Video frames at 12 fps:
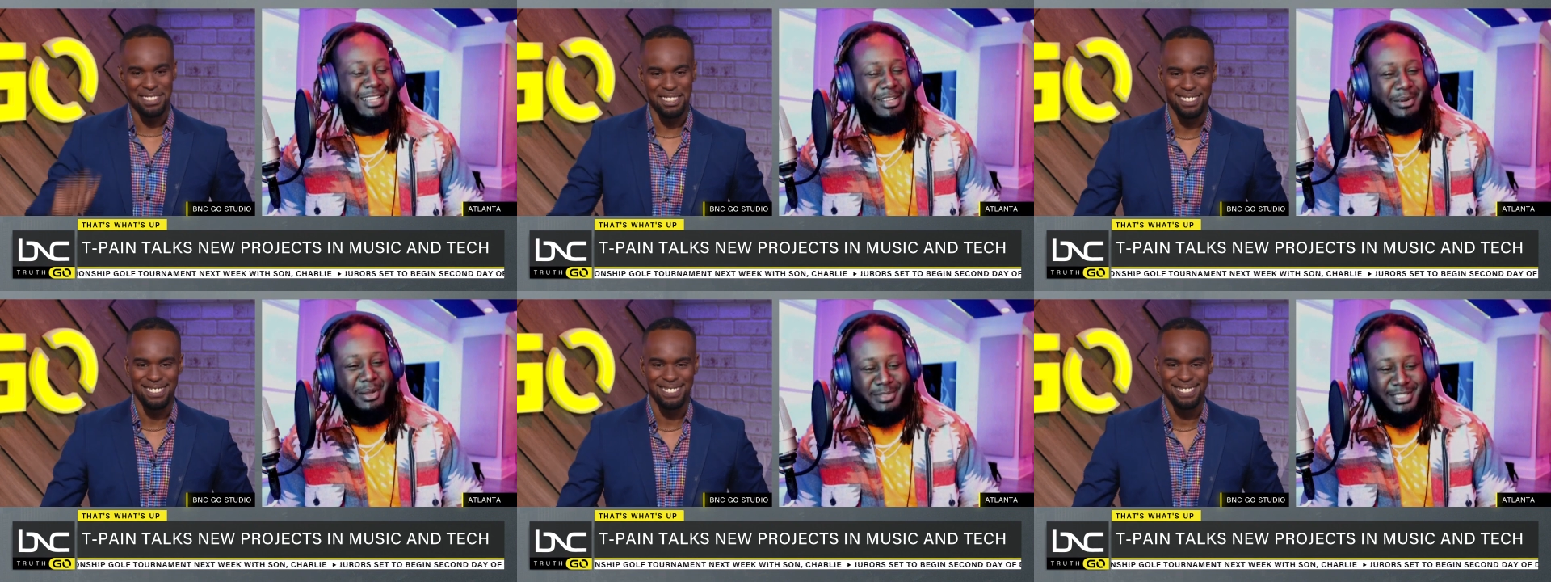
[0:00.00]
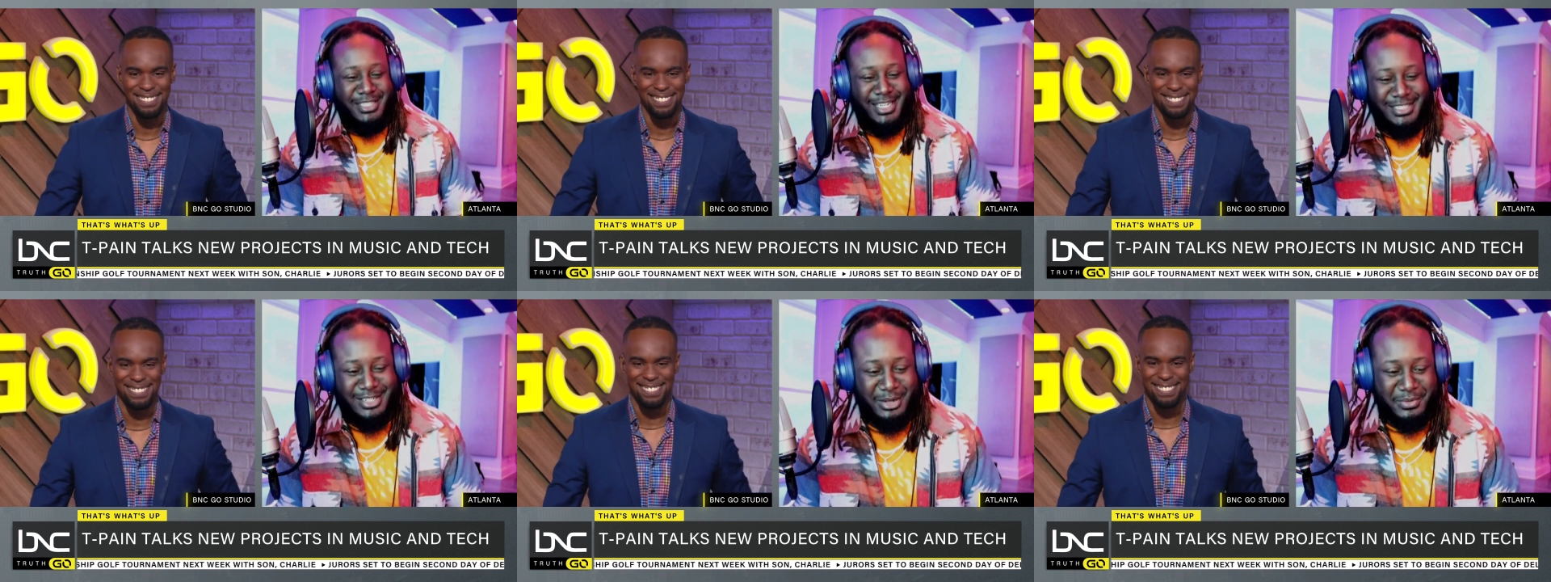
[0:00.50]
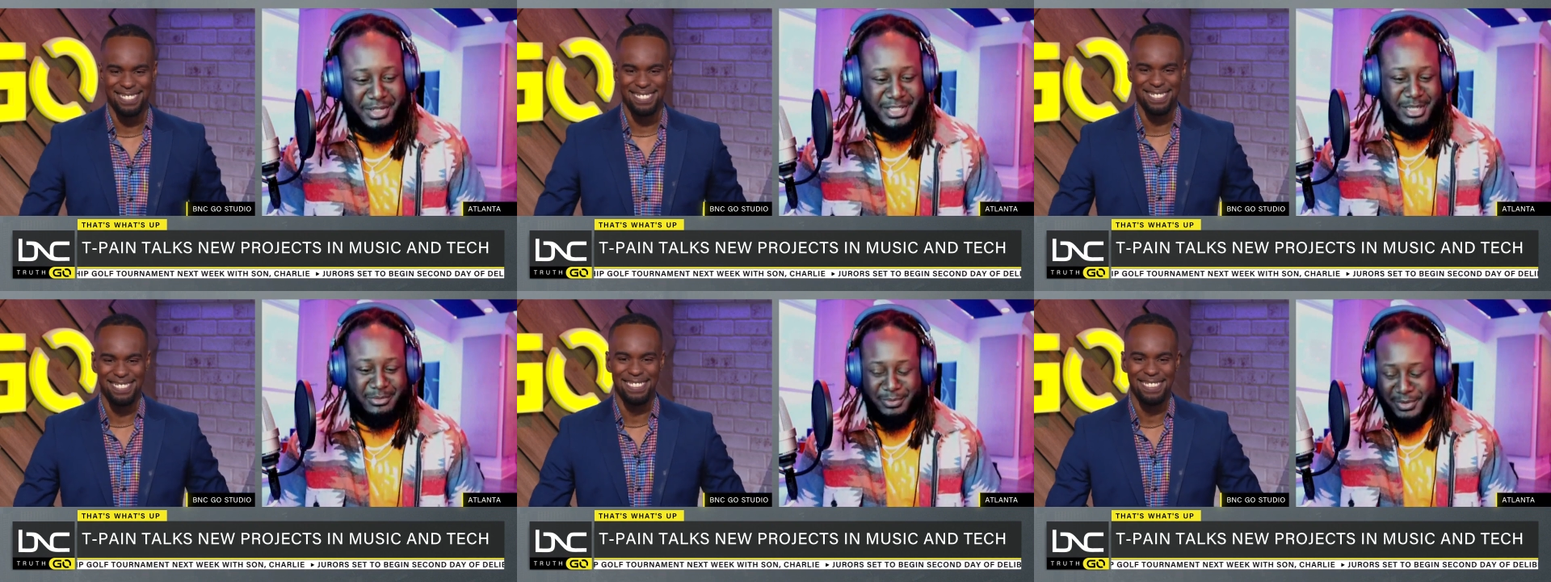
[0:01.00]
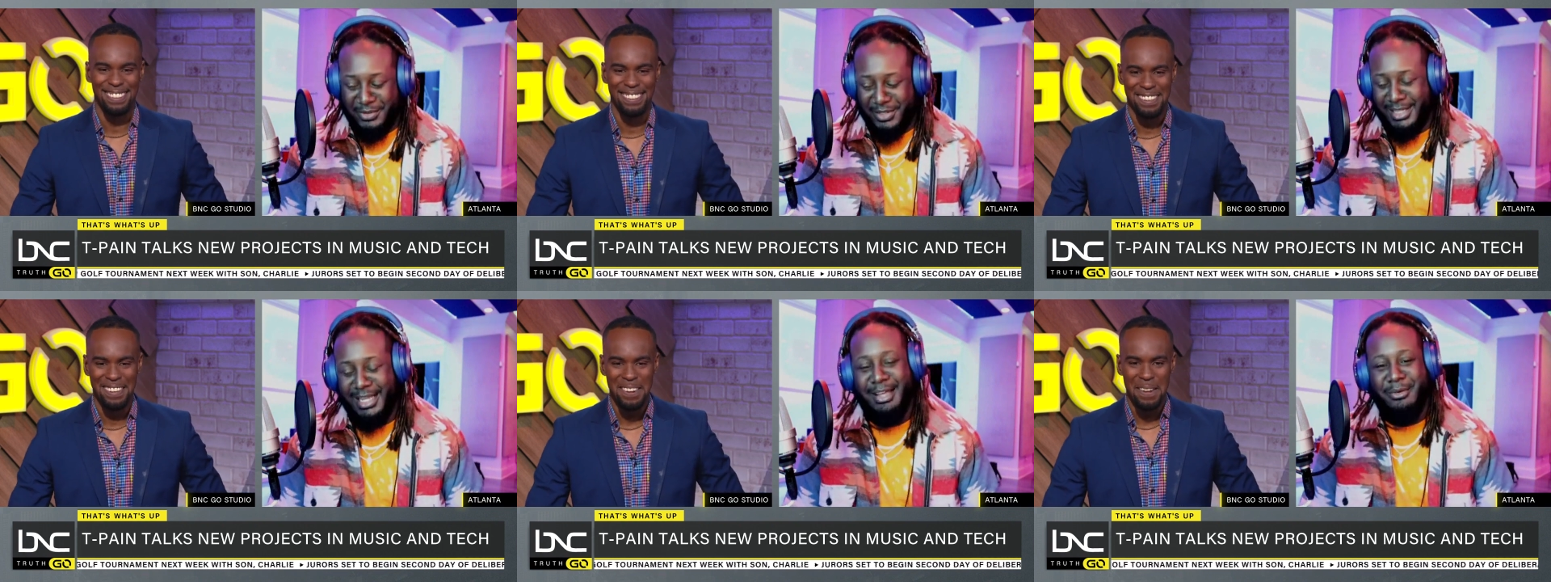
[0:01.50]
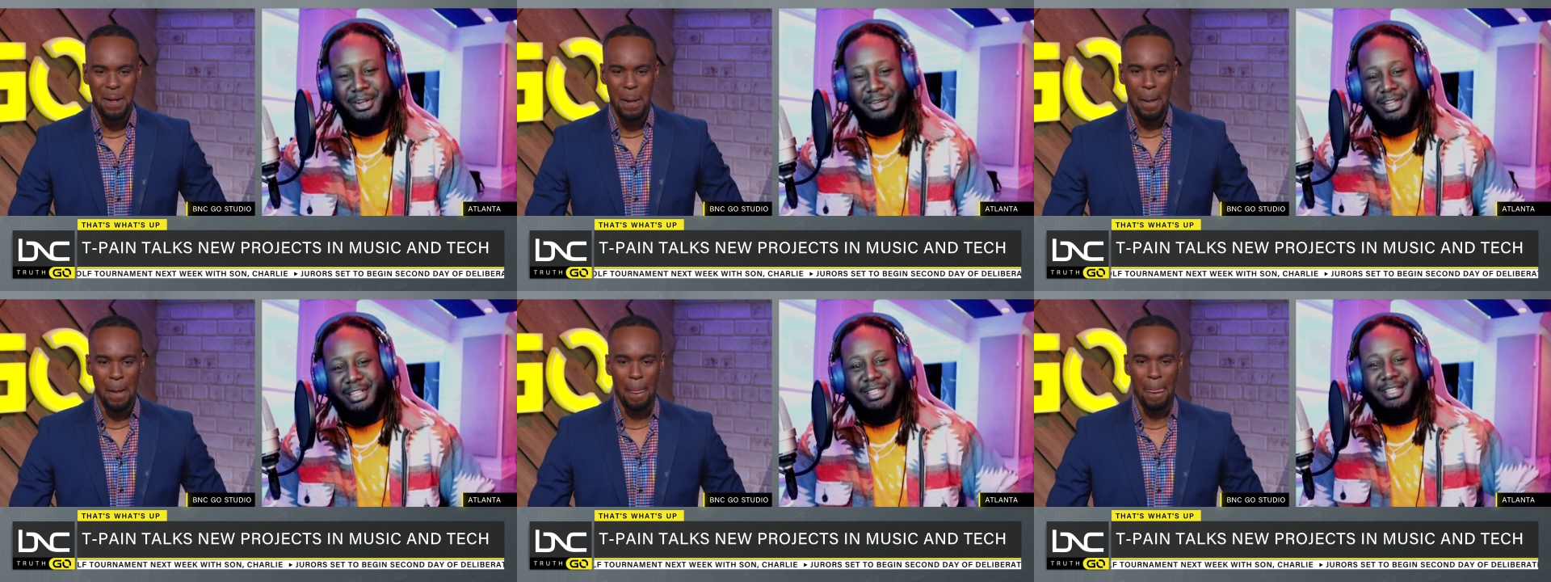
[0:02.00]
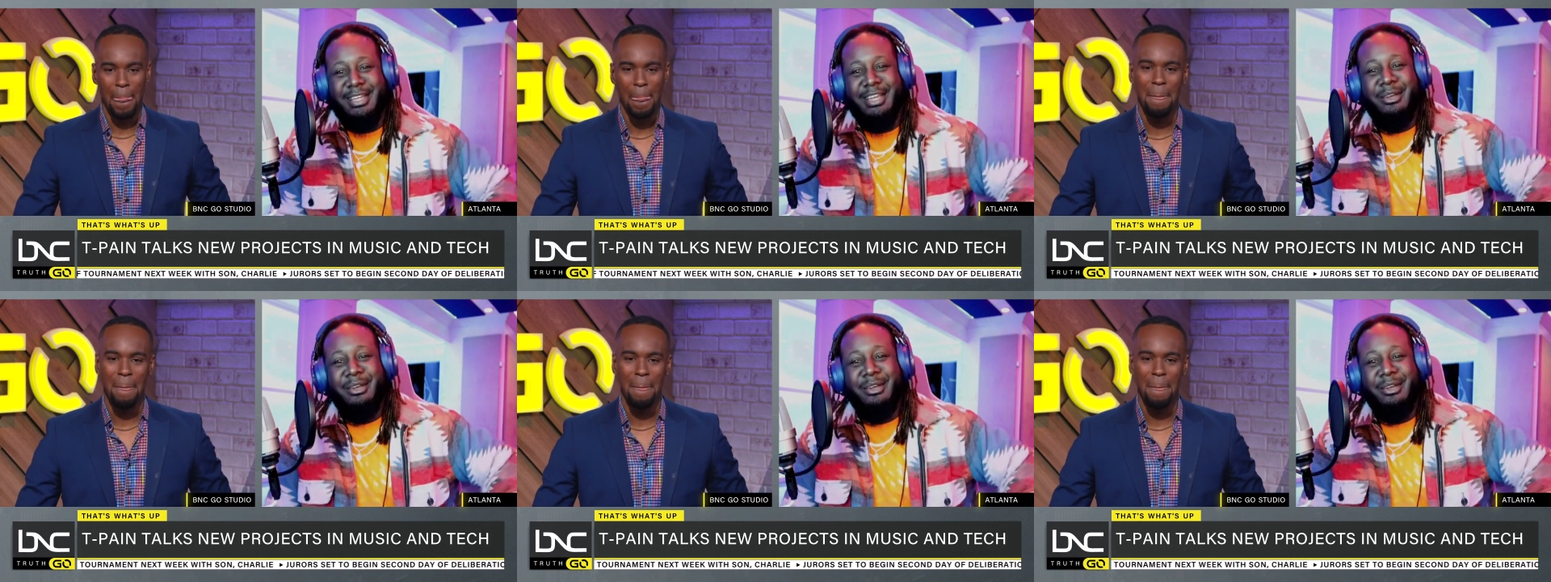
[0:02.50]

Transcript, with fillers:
Speaker 1: Yes, the representation always helps. We don't get the we don't get the